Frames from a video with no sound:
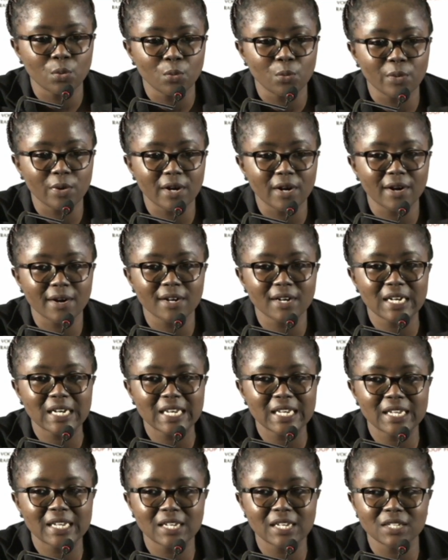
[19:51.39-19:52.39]
We are
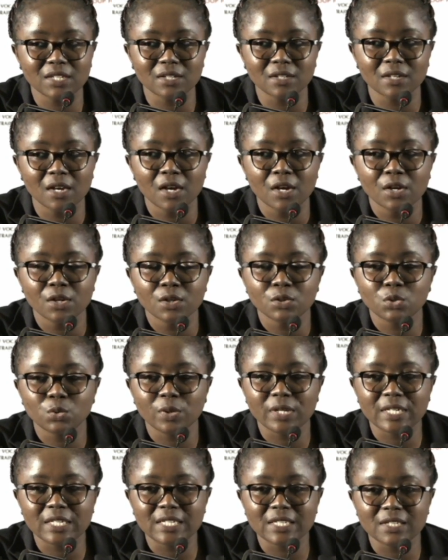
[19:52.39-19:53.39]
currently in
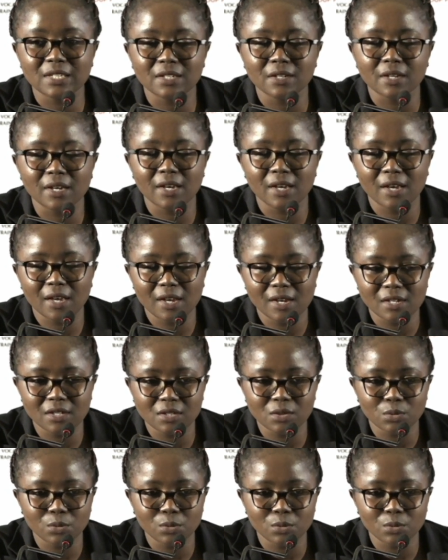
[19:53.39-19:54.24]
28